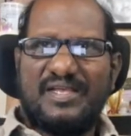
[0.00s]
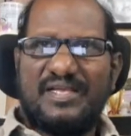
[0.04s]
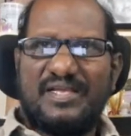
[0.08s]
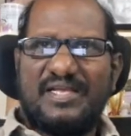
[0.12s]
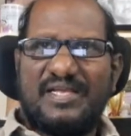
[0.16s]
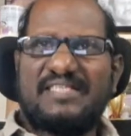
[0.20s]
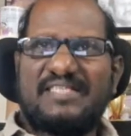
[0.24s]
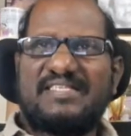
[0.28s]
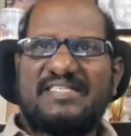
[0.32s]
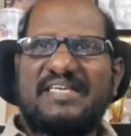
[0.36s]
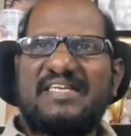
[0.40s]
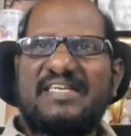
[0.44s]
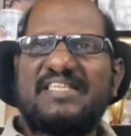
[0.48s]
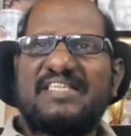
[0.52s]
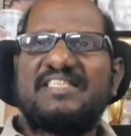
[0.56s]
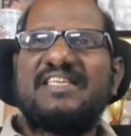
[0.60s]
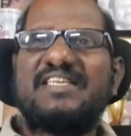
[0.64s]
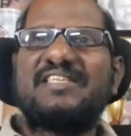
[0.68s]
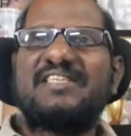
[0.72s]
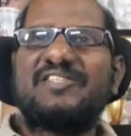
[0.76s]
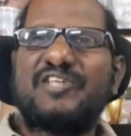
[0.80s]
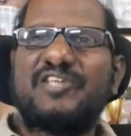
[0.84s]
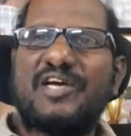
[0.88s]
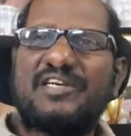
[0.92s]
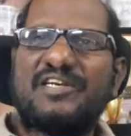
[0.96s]
A
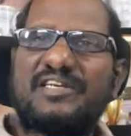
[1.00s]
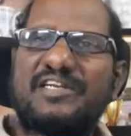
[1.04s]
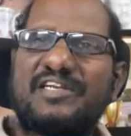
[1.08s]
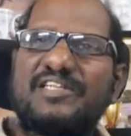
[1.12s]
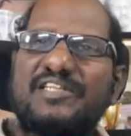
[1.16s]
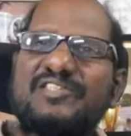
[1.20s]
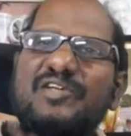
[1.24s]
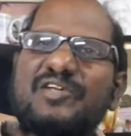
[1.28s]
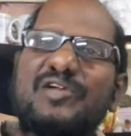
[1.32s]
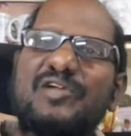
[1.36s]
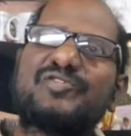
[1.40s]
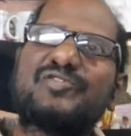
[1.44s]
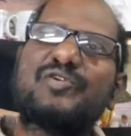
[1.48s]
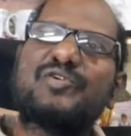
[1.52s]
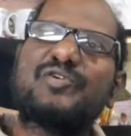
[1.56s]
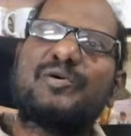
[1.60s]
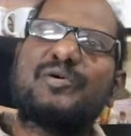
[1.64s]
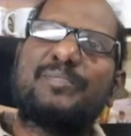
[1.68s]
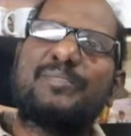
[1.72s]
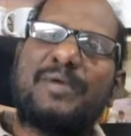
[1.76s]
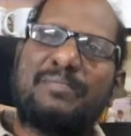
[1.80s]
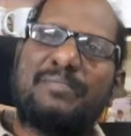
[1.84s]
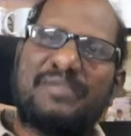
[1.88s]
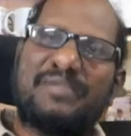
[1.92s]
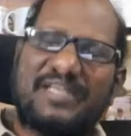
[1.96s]
citizen charter is also
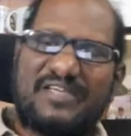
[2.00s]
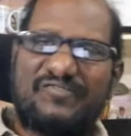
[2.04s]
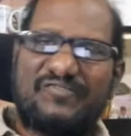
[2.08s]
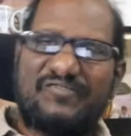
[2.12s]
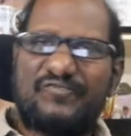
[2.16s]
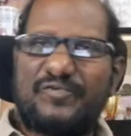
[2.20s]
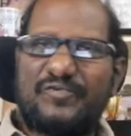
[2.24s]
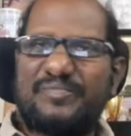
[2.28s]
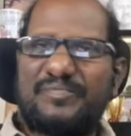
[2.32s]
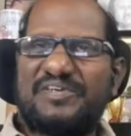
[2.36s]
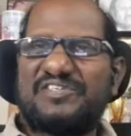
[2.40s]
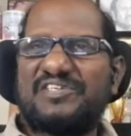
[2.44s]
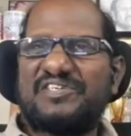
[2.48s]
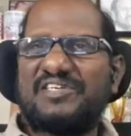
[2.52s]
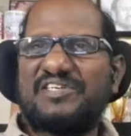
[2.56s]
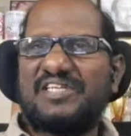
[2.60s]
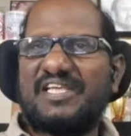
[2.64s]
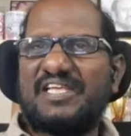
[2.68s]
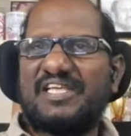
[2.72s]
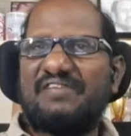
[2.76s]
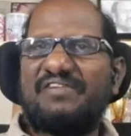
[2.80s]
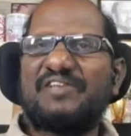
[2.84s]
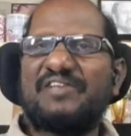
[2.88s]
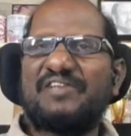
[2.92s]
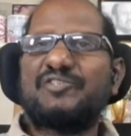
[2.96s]
a public information
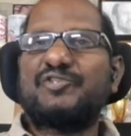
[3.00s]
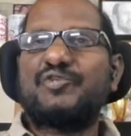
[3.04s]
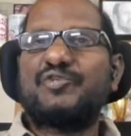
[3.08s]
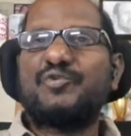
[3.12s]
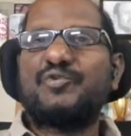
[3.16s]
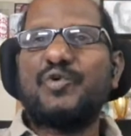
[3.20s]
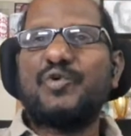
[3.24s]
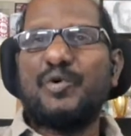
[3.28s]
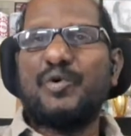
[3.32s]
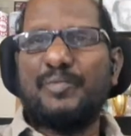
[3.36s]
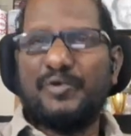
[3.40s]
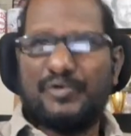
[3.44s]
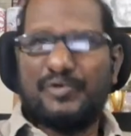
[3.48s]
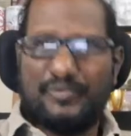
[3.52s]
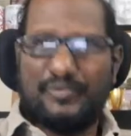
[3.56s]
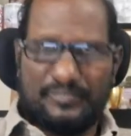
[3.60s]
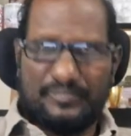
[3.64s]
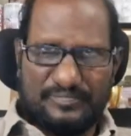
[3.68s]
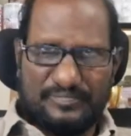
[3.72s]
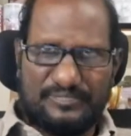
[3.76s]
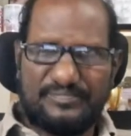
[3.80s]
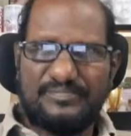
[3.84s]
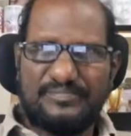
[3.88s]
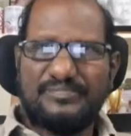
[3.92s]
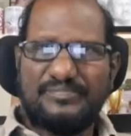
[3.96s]
given suo motu.
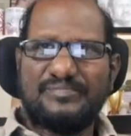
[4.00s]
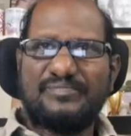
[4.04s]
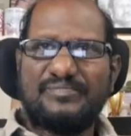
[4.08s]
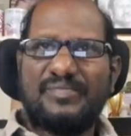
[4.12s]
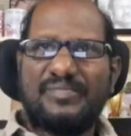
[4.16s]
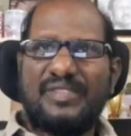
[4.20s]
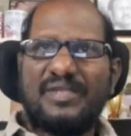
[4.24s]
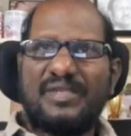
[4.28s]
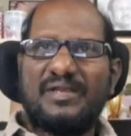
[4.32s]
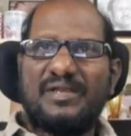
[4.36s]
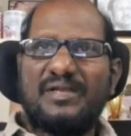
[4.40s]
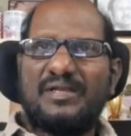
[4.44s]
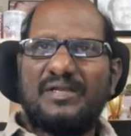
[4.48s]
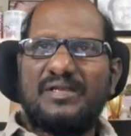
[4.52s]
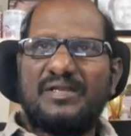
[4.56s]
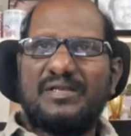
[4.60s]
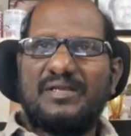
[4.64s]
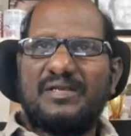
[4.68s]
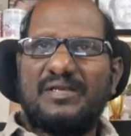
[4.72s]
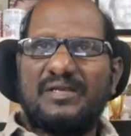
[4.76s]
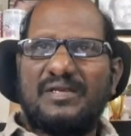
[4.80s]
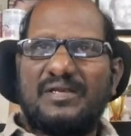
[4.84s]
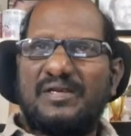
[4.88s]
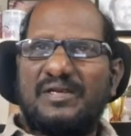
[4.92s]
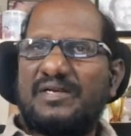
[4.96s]

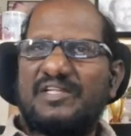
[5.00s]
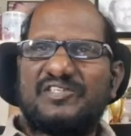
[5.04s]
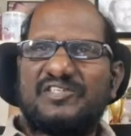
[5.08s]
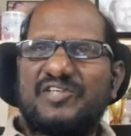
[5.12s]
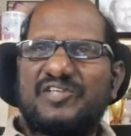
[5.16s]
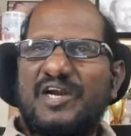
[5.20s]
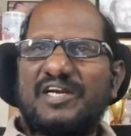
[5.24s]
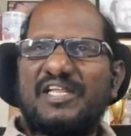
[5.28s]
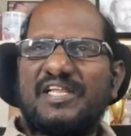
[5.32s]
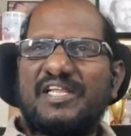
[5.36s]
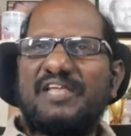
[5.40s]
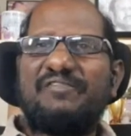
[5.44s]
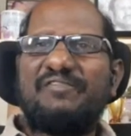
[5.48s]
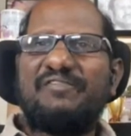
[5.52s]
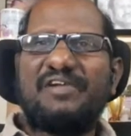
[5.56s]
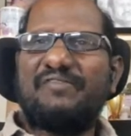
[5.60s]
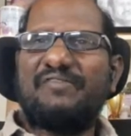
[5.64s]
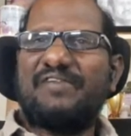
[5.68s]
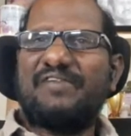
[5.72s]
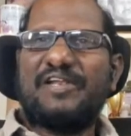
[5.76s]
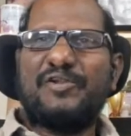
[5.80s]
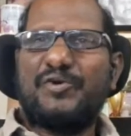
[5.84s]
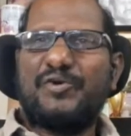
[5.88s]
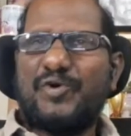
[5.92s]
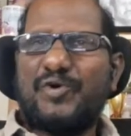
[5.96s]
It is not given
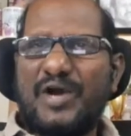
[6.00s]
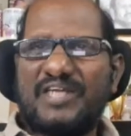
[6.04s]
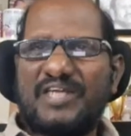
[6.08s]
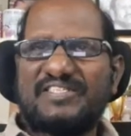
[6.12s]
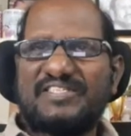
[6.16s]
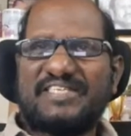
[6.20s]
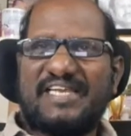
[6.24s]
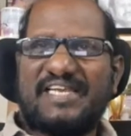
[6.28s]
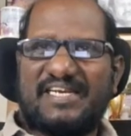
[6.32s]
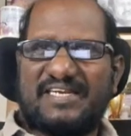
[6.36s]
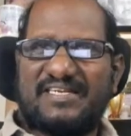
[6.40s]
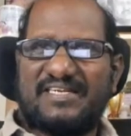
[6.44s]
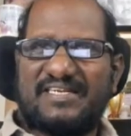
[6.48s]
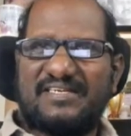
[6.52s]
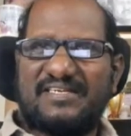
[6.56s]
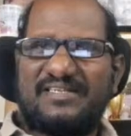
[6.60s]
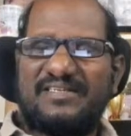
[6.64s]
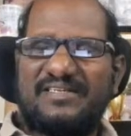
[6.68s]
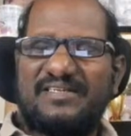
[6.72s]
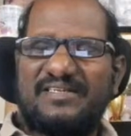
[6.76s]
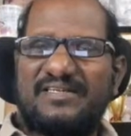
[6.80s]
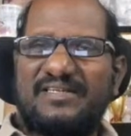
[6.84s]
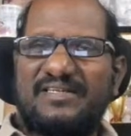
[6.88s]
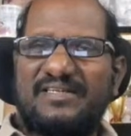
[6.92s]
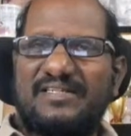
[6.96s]
when you ask it.
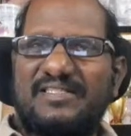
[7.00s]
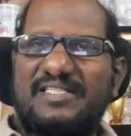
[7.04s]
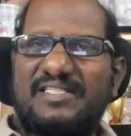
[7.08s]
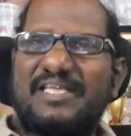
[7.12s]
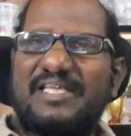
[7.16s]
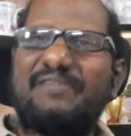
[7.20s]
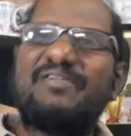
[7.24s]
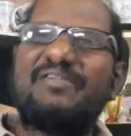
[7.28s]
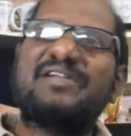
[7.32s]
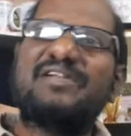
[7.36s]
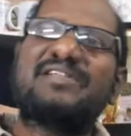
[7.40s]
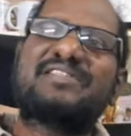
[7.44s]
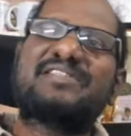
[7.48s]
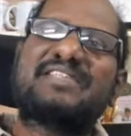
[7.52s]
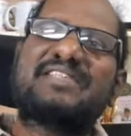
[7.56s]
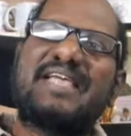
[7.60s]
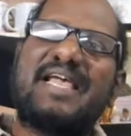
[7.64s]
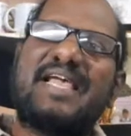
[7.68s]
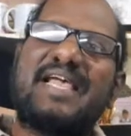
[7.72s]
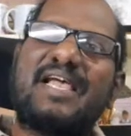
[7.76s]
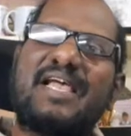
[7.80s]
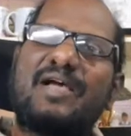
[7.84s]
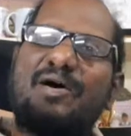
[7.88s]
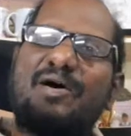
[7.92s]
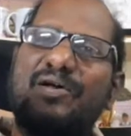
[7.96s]
They will
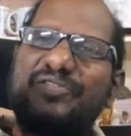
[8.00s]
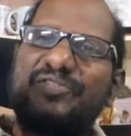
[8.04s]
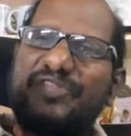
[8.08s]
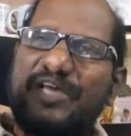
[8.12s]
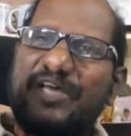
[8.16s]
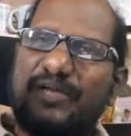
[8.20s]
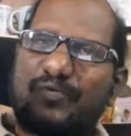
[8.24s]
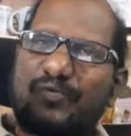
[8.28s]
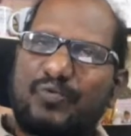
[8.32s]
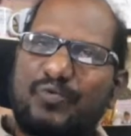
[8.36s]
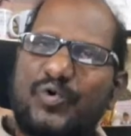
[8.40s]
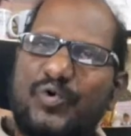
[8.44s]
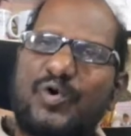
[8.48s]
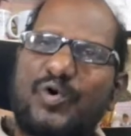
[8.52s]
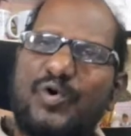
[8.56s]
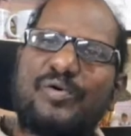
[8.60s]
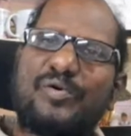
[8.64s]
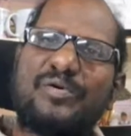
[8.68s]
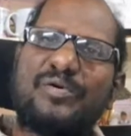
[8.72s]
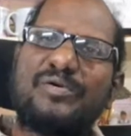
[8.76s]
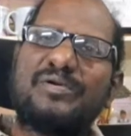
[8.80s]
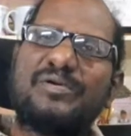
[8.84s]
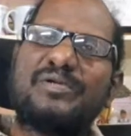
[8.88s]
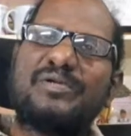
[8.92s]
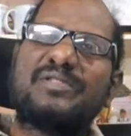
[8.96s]
say on their own
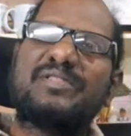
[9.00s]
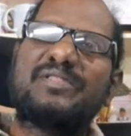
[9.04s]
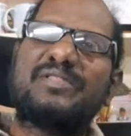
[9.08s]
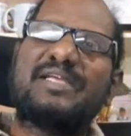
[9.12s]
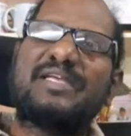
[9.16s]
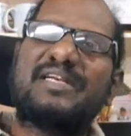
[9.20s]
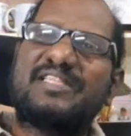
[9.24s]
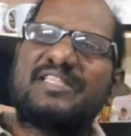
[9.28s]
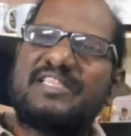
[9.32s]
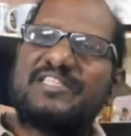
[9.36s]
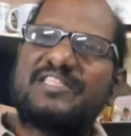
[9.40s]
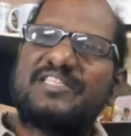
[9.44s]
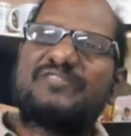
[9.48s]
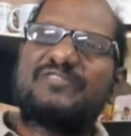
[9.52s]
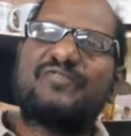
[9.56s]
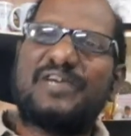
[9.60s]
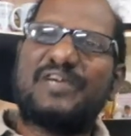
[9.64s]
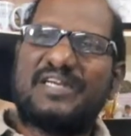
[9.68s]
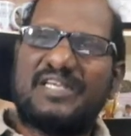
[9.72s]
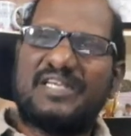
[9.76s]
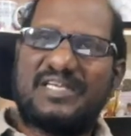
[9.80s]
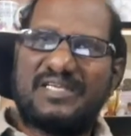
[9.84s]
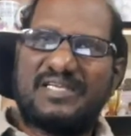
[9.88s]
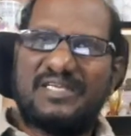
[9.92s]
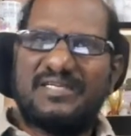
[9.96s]
that this work
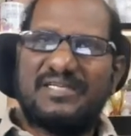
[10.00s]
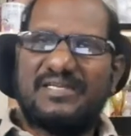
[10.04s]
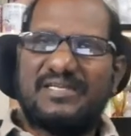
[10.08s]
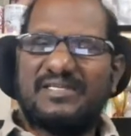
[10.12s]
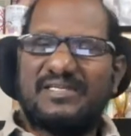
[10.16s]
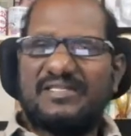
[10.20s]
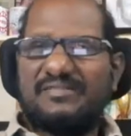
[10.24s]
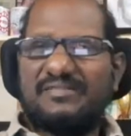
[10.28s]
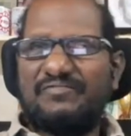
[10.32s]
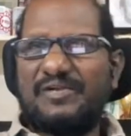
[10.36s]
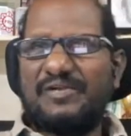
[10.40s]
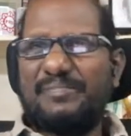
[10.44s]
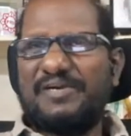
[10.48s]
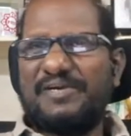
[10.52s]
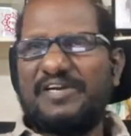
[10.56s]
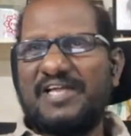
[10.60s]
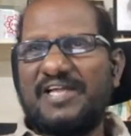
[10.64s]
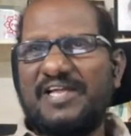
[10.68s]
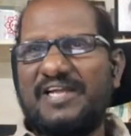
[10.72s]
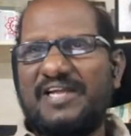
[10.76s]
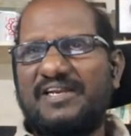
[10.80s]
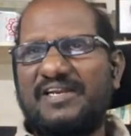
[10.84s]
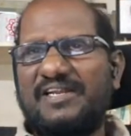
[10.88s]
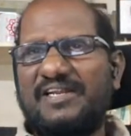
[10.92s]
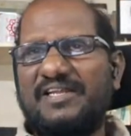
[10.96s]
will be
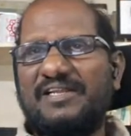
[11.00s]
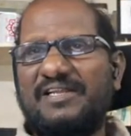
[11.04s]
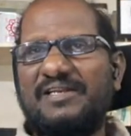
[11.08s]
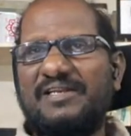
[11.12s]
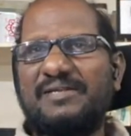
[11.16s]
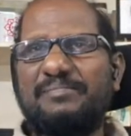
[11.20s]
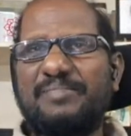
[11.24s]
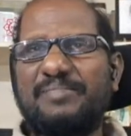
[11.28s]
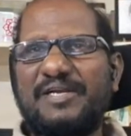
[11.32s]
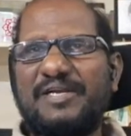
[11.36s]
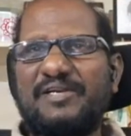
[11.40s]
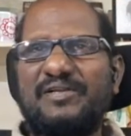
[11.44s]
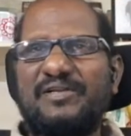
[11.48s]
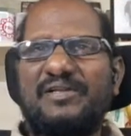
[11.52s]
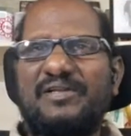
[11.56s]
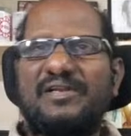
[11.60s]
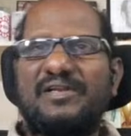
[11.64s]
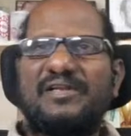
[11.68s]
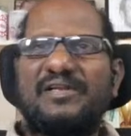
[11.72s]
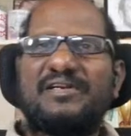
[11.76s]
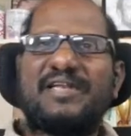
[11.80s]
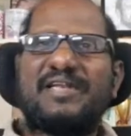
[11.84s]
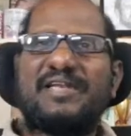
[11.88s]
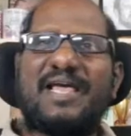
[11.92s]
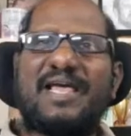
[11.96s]
done in
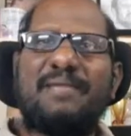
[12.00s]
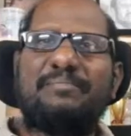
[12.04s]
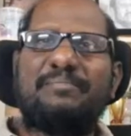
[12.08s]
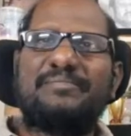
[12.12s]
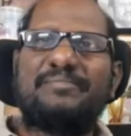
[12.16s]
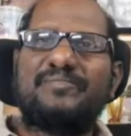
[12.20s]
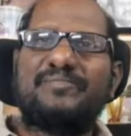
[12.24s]
particular time.